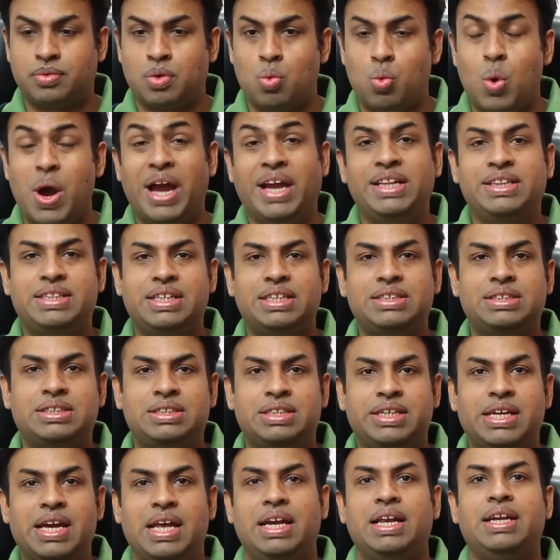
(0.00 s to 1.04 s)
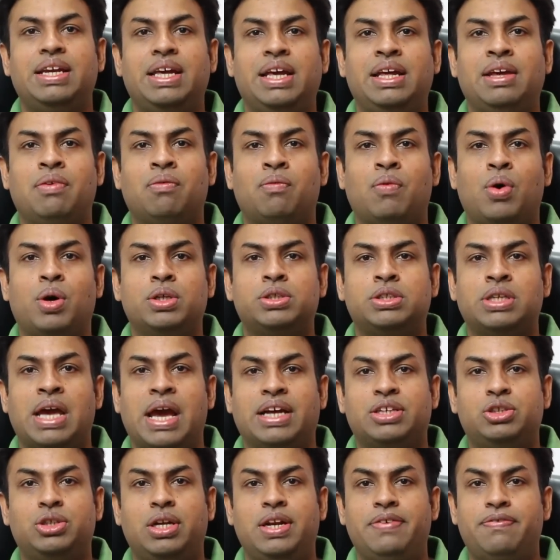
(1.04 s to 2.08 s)
why this DLNA was
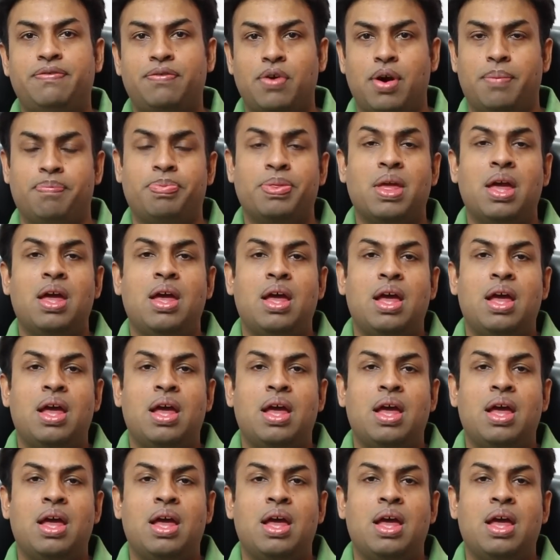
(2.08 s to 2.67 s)
actually formed.